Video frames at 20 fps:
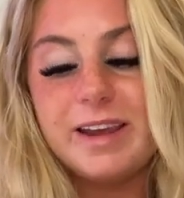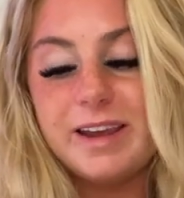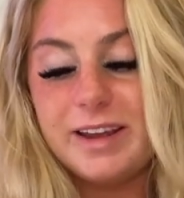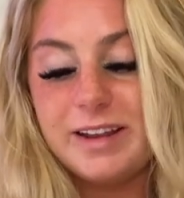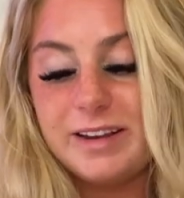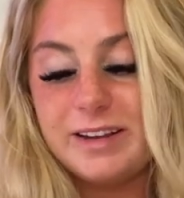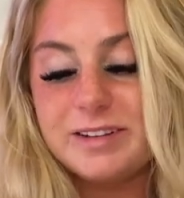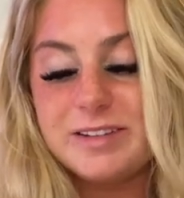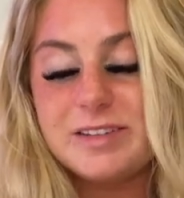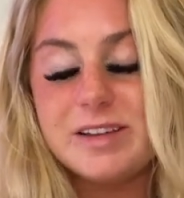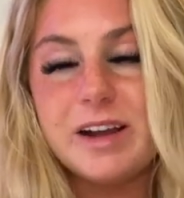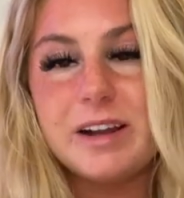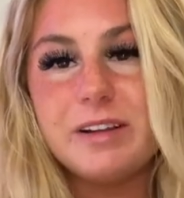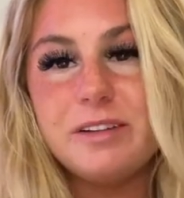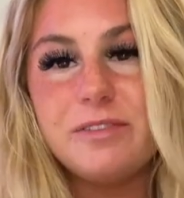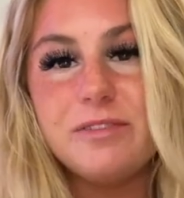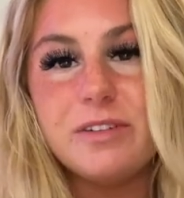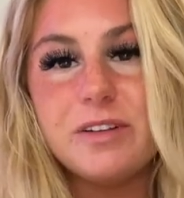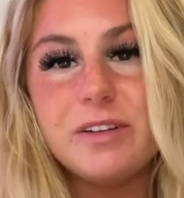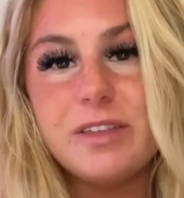and
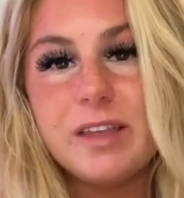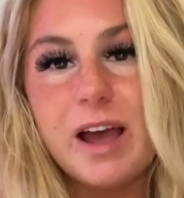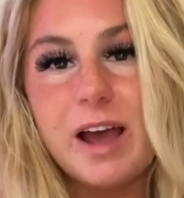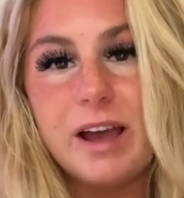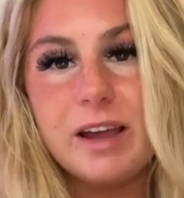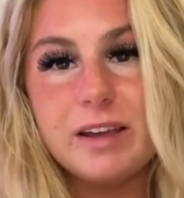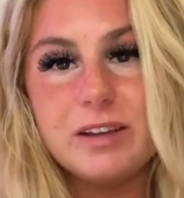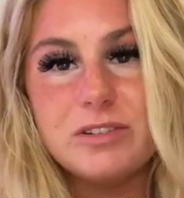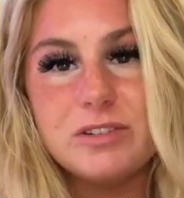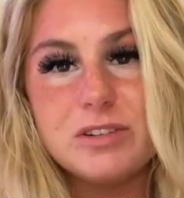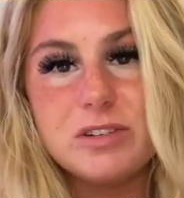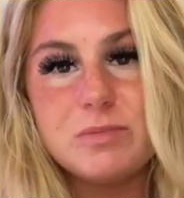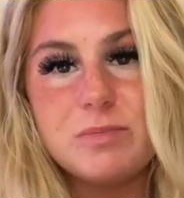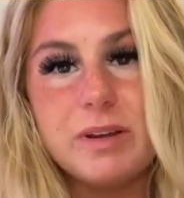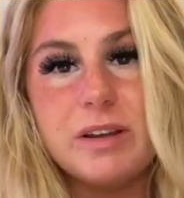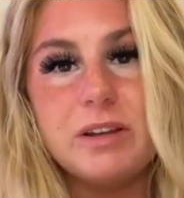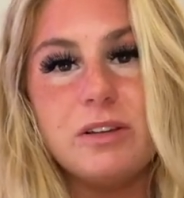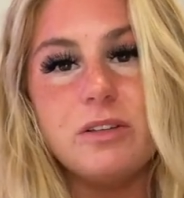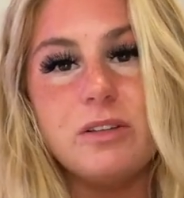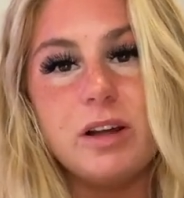excited for that and just
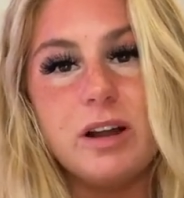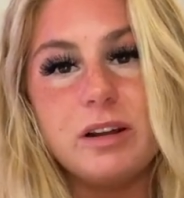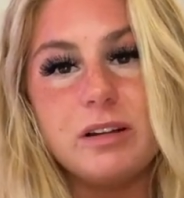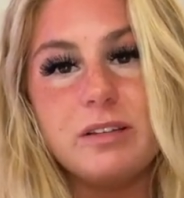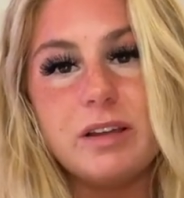spending a lot